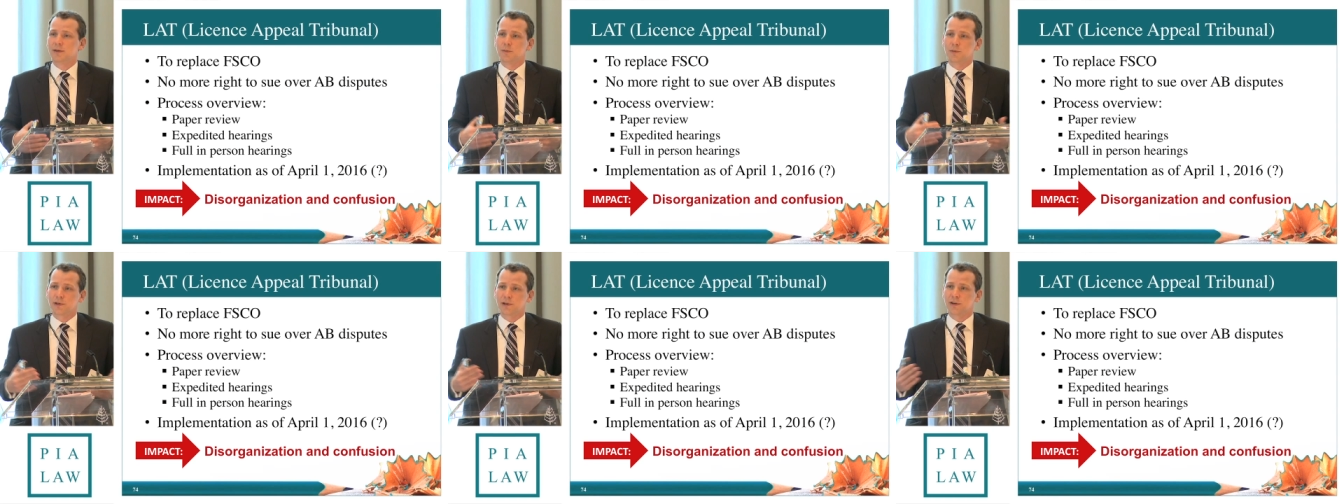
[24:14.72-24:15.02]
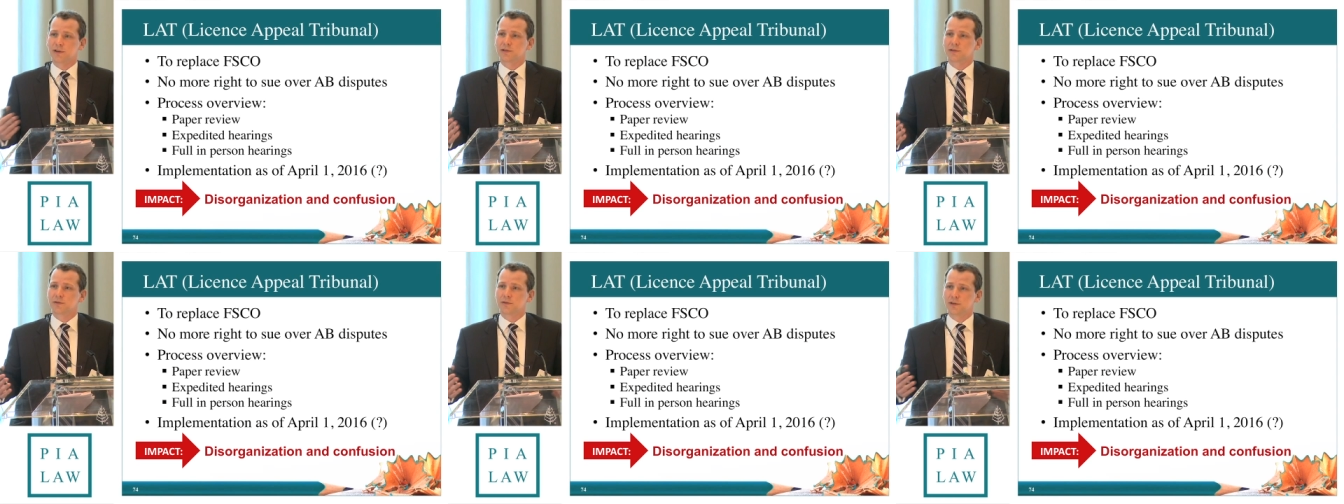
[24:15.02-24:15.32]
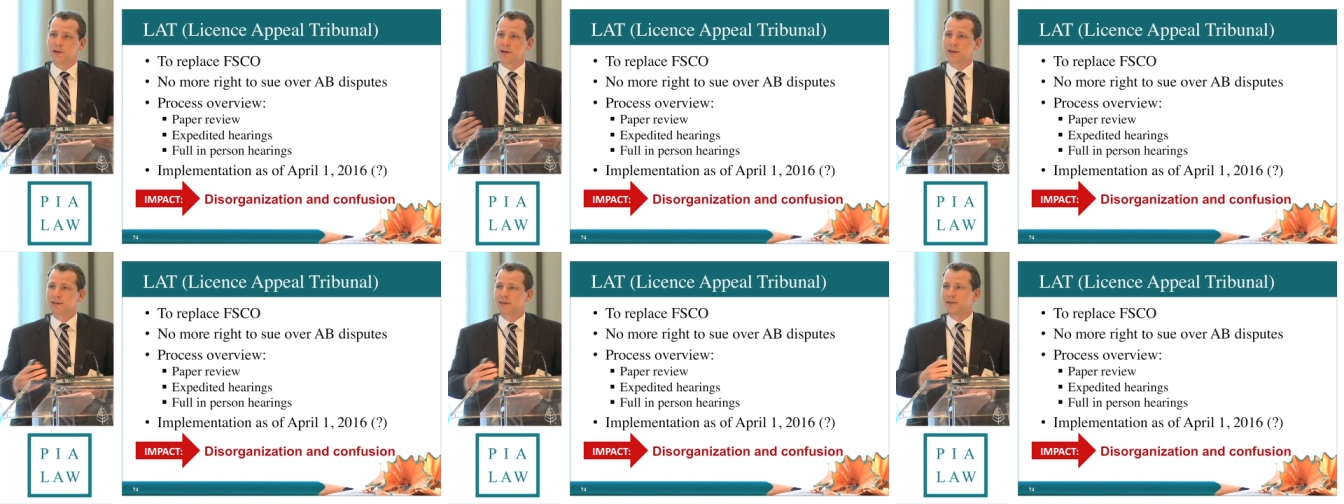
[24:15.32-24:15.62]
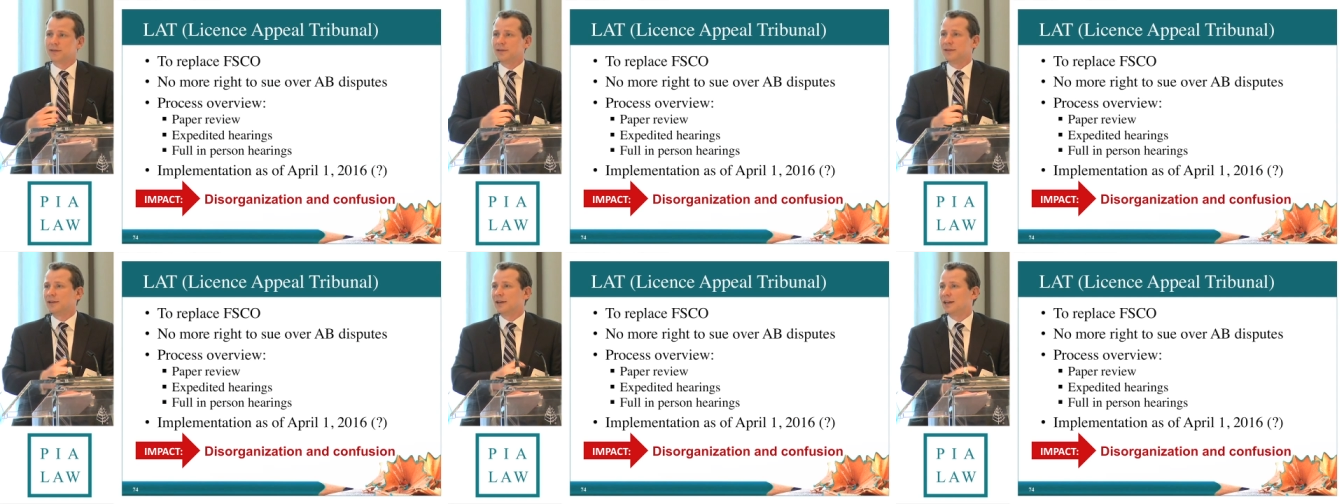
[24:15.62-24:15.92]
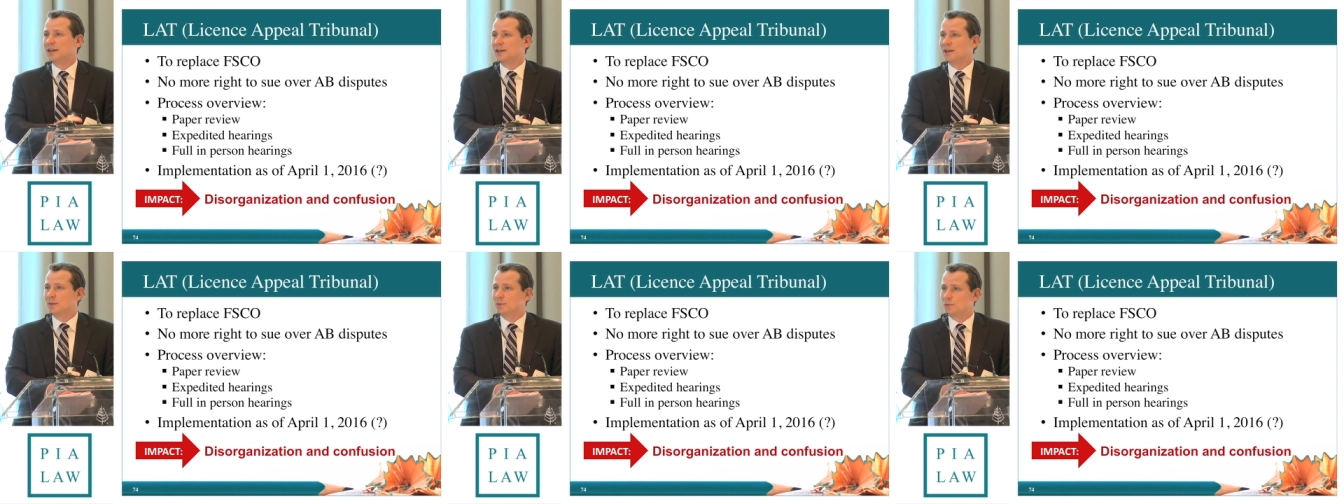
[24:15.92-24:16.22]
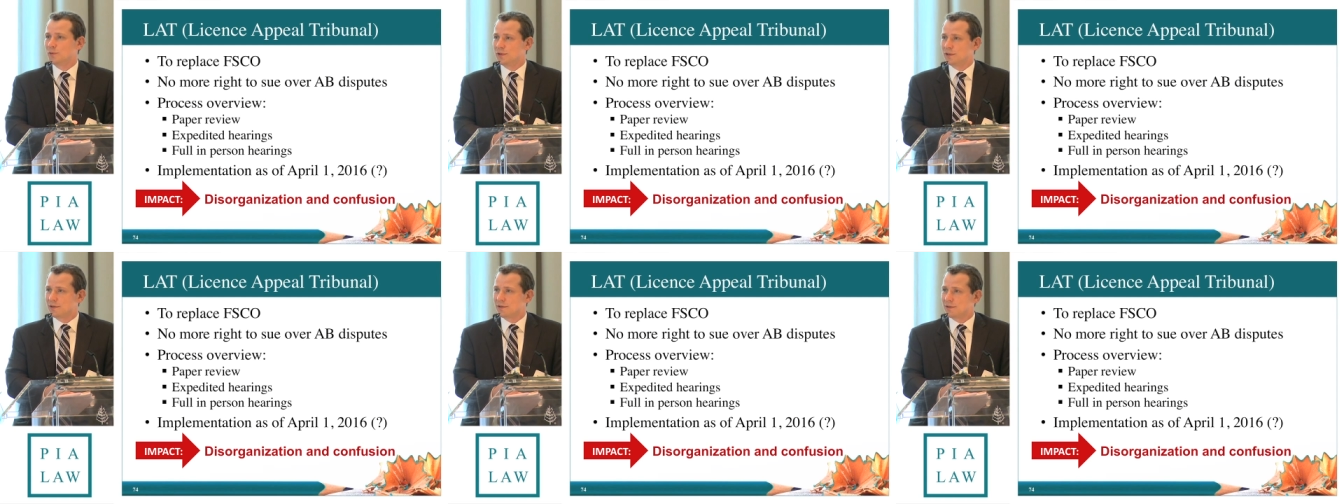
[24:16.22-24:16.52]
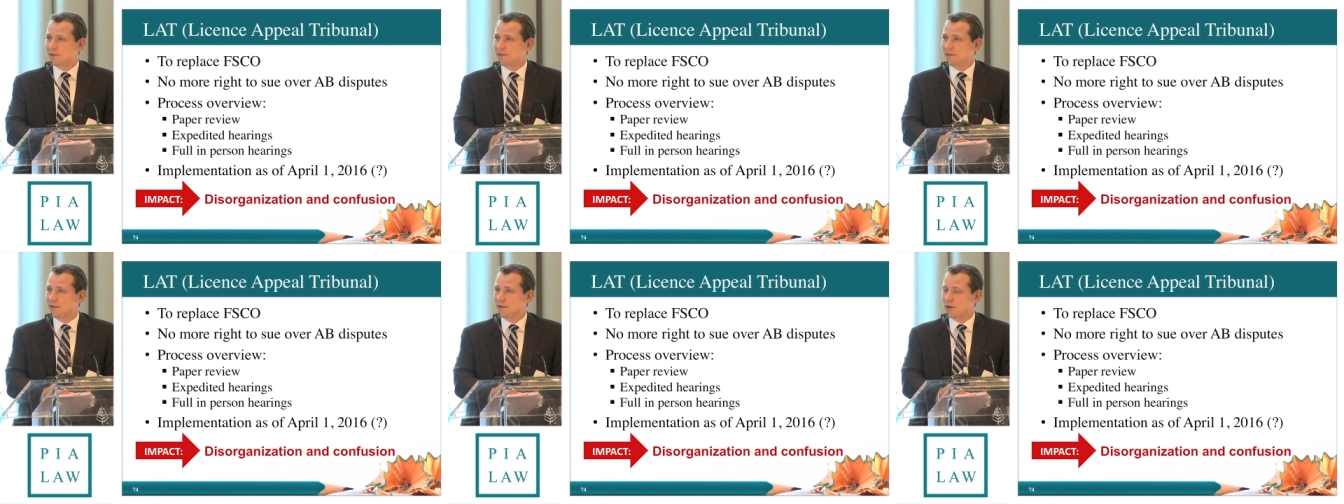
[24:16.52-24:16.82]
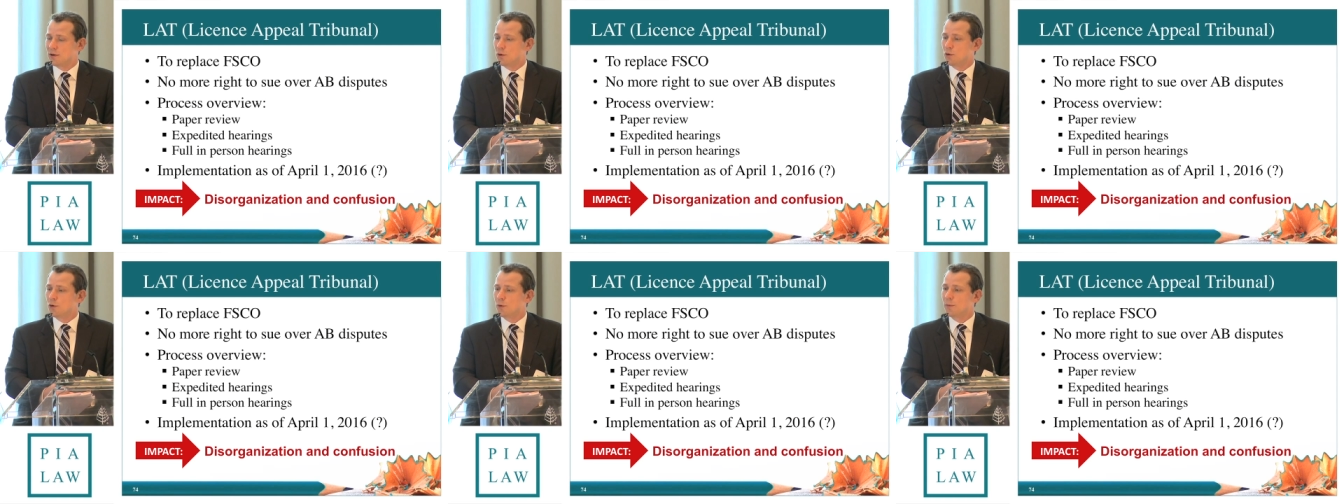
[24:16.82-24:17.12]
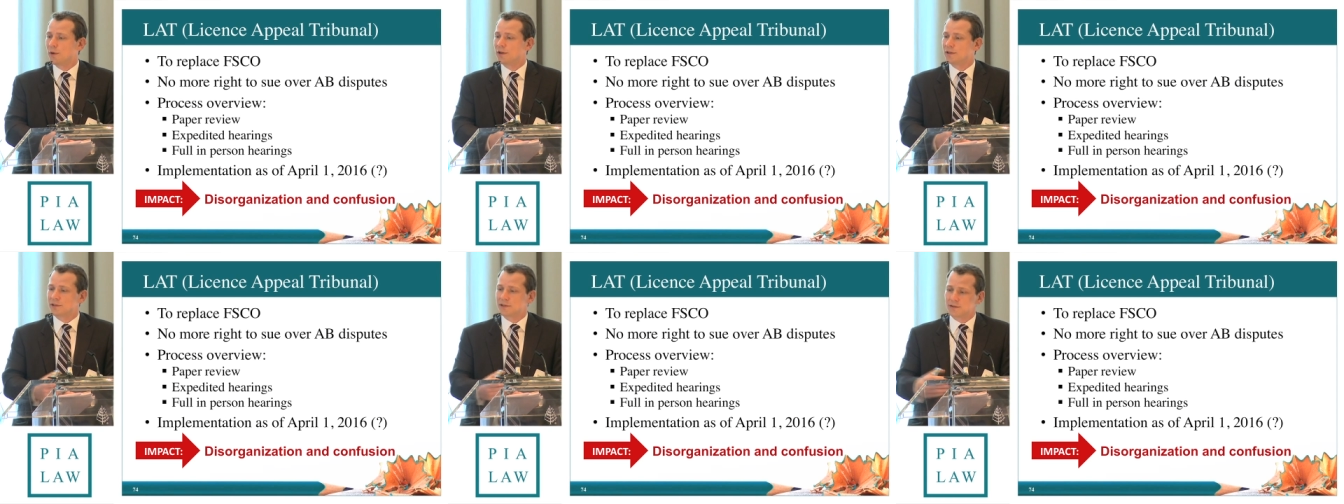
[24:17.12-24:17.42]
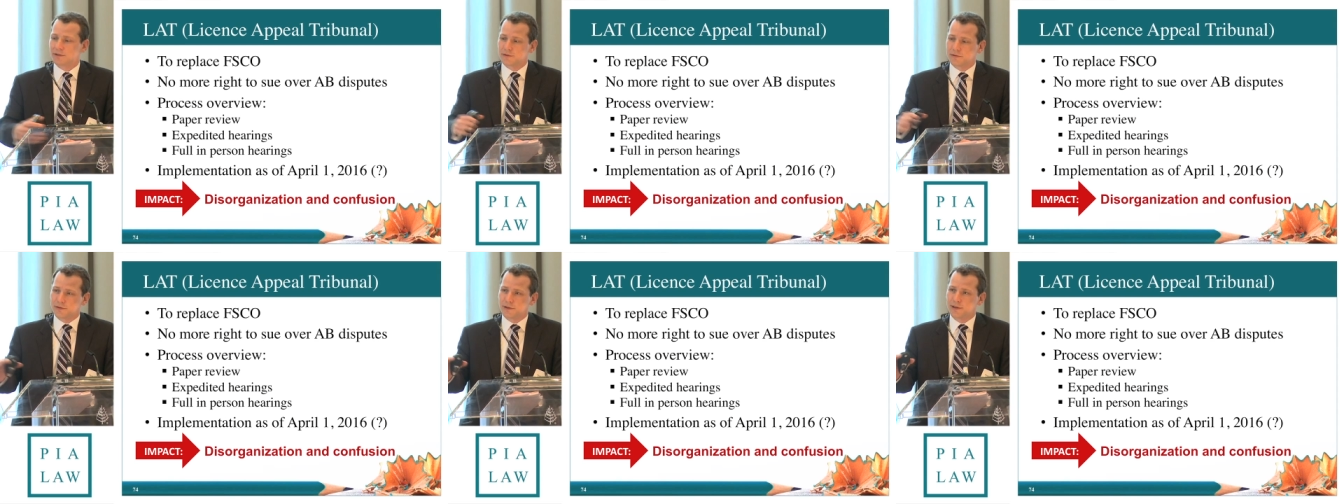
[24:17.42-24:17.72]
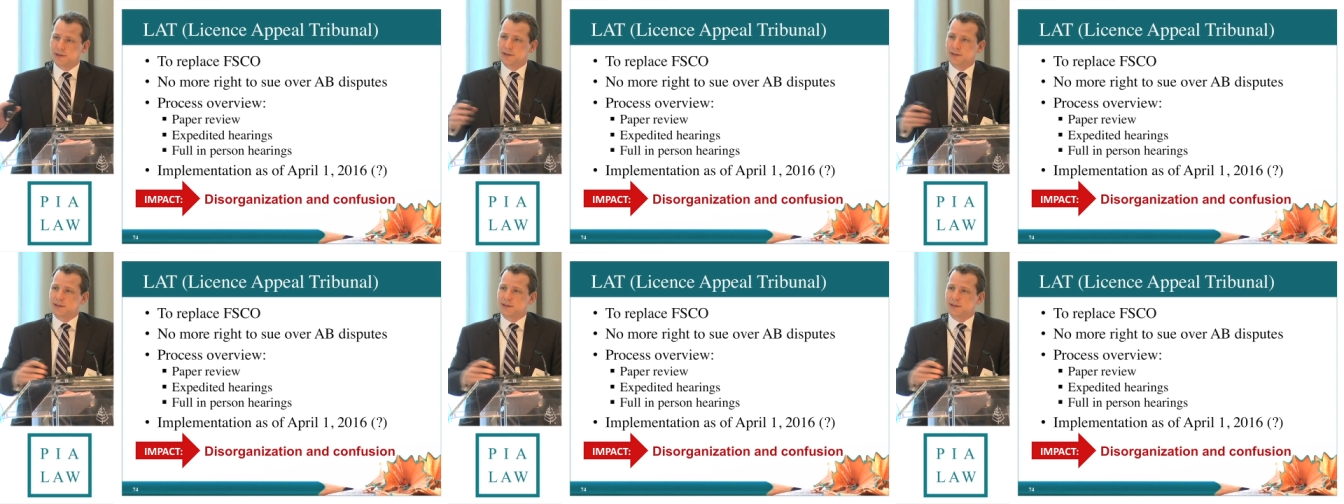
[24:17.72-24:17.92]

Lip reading: but also not end up with a whole bunch of